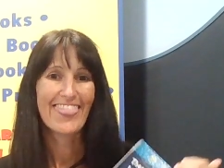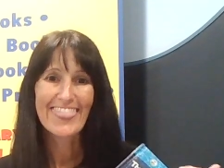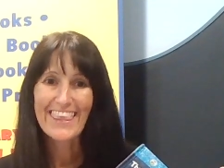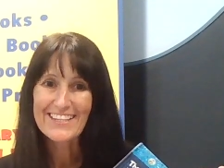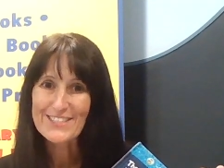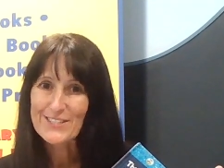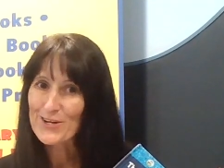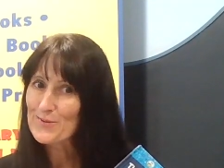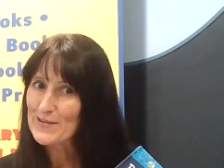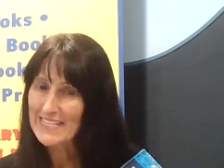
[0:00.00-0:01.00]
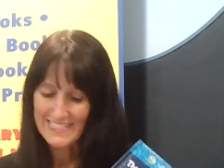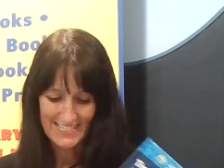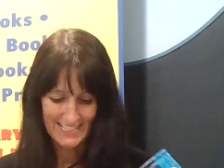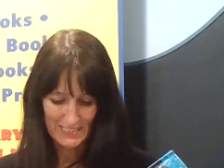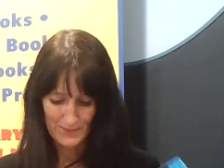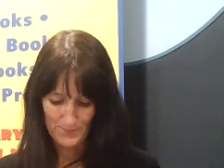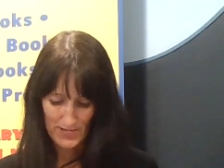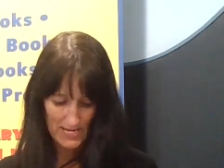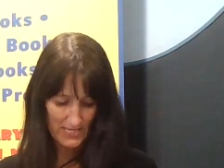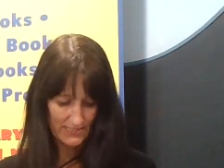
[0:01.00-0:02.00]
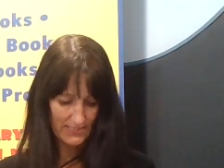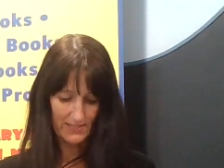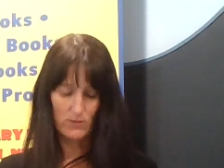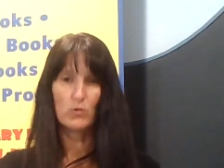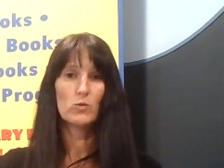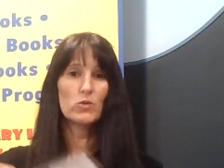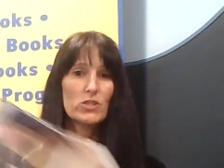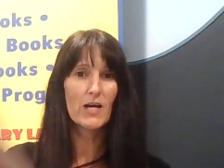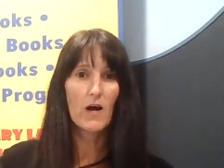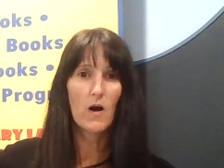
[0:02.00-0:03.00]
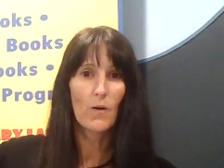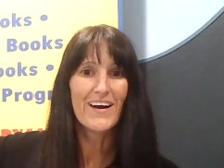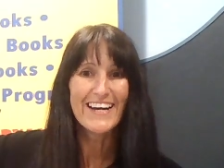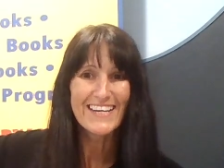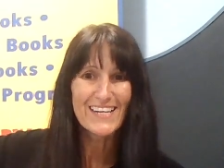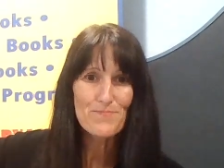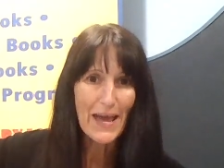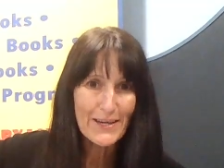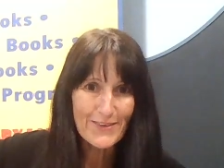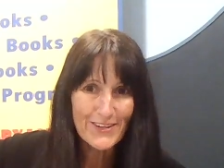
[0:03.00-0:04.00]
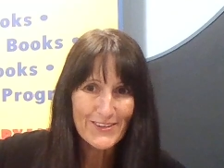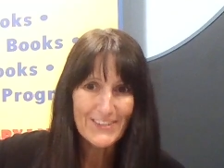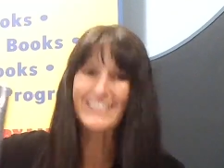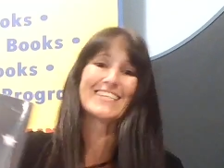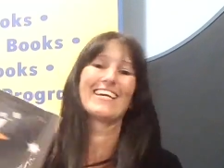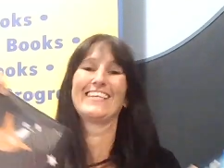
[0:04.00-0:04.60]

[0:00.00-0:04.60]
There's No Place Like Space, and also Penguinaut.